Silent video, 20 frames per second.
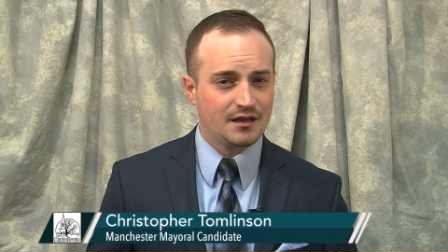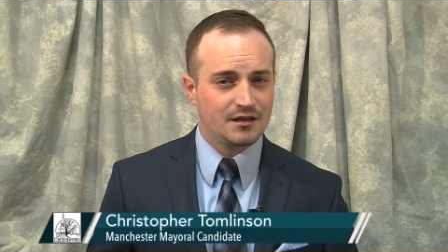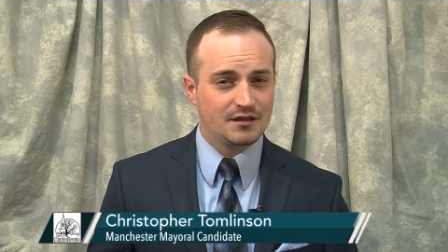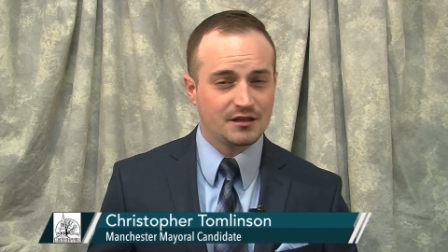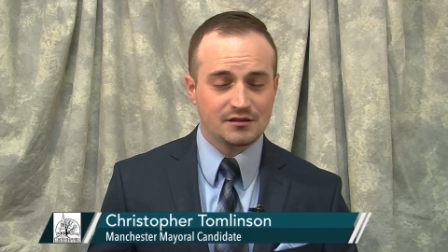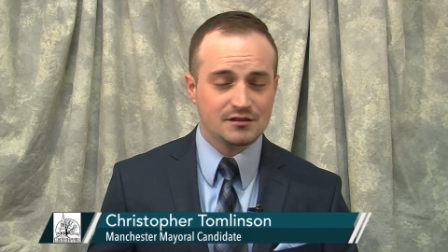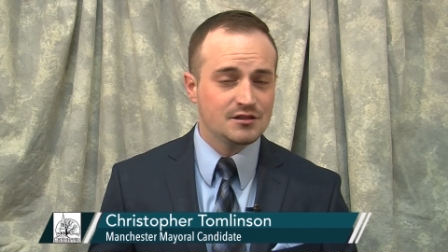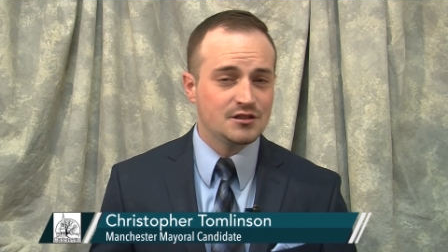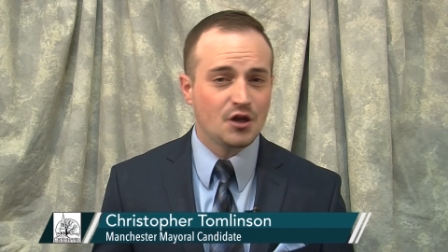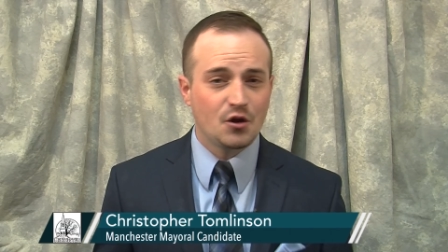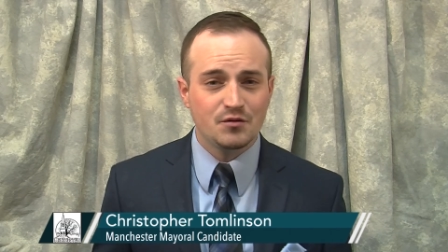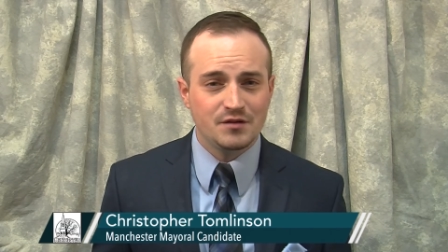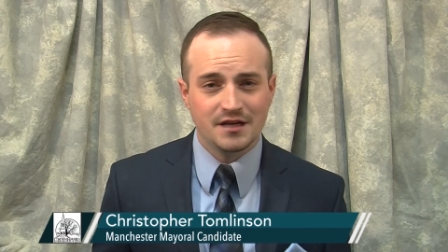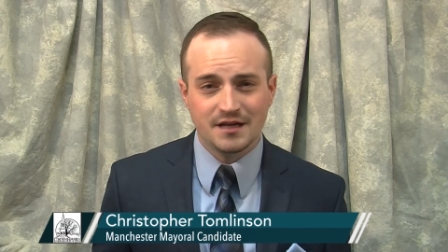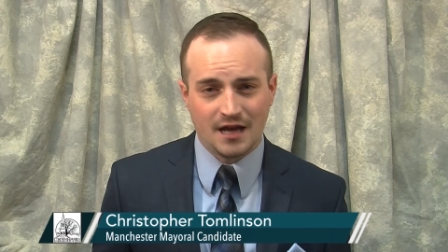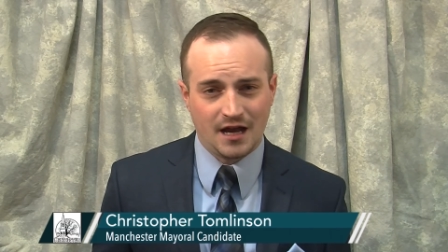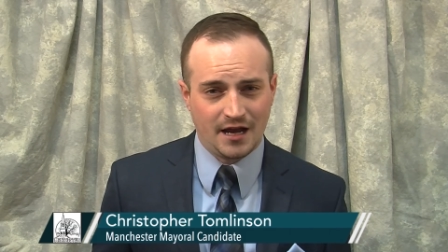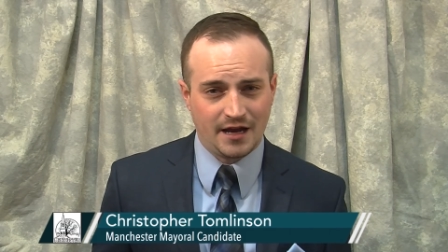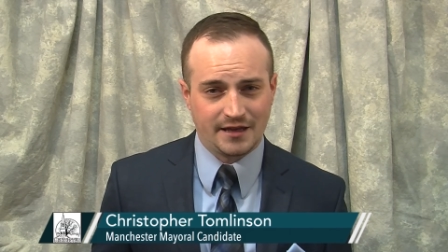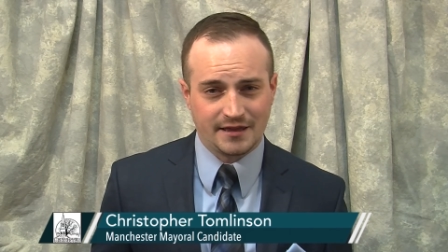There's no
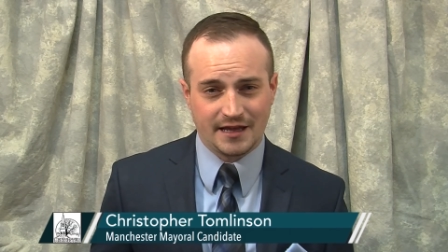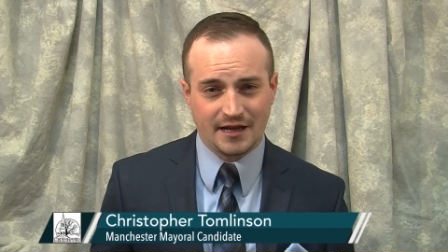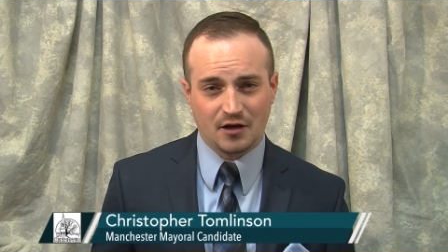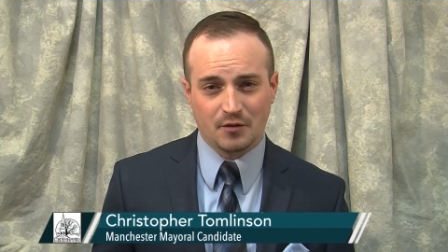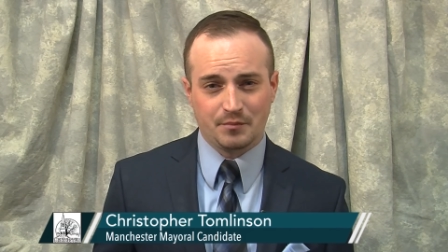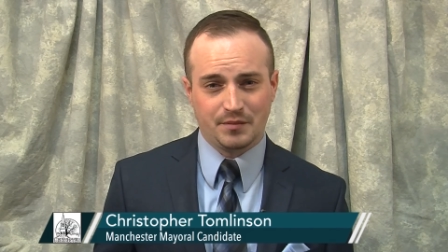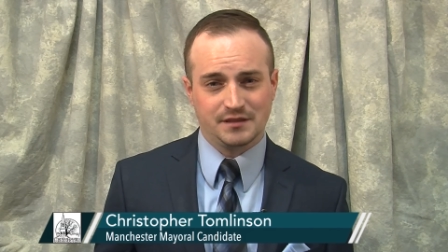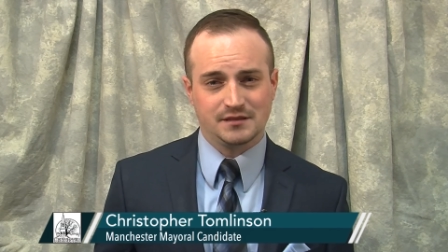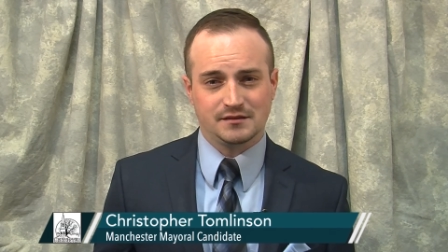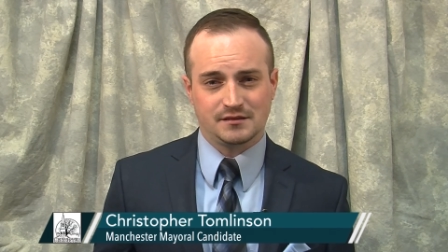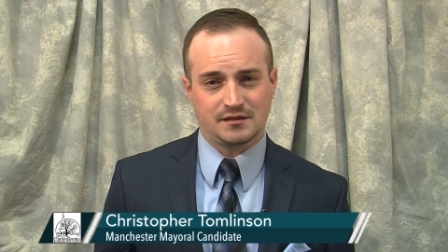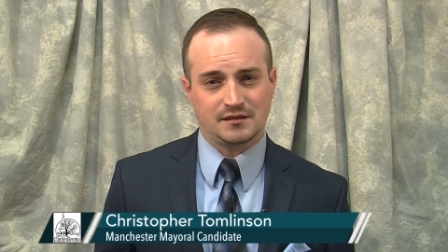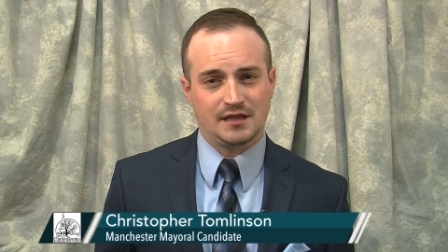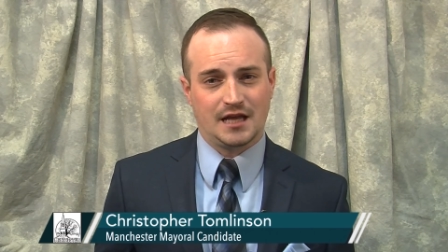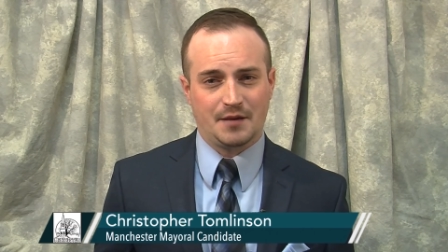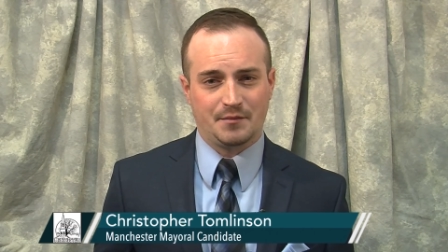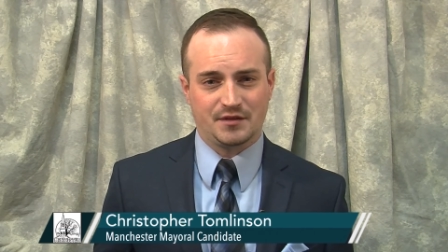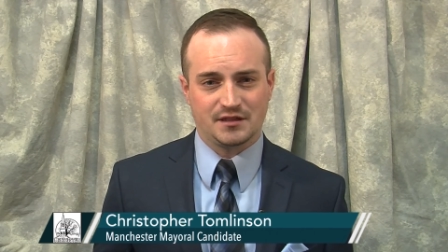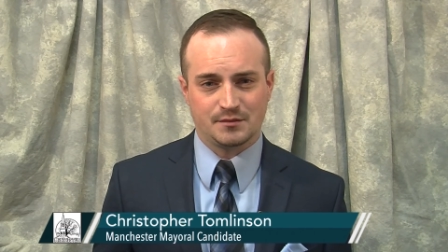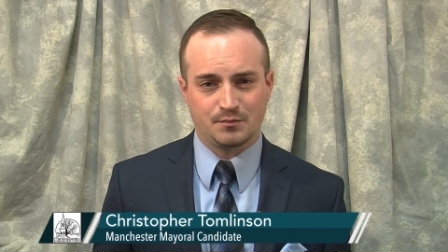denying that our business
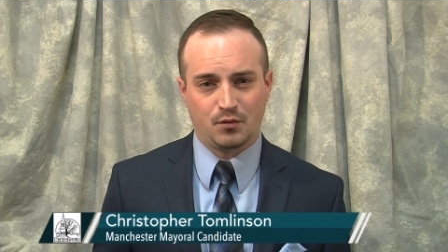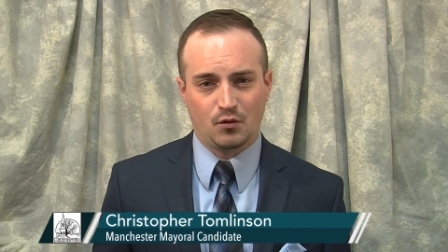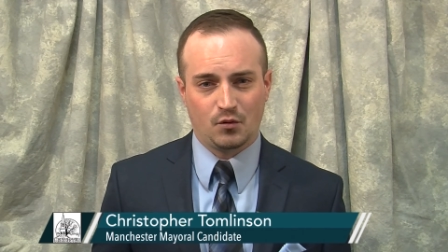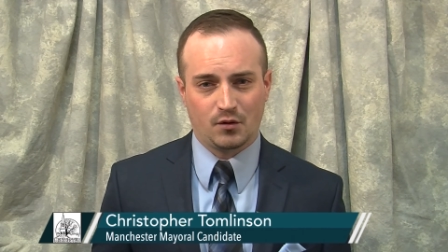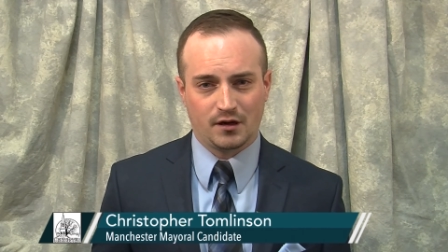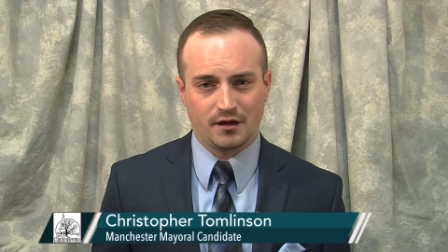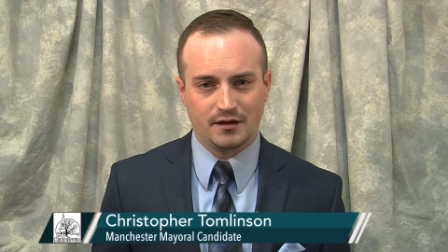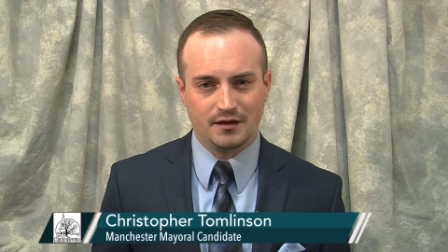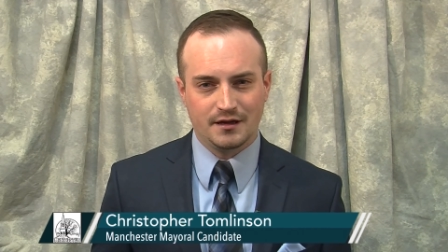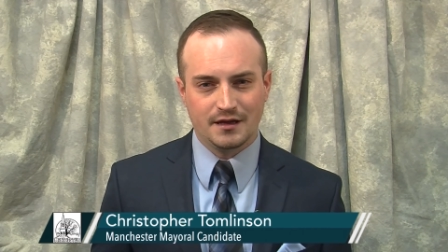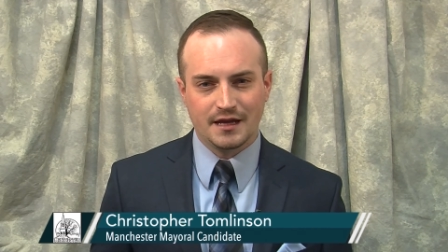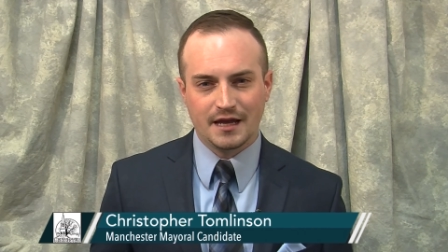climate is poor.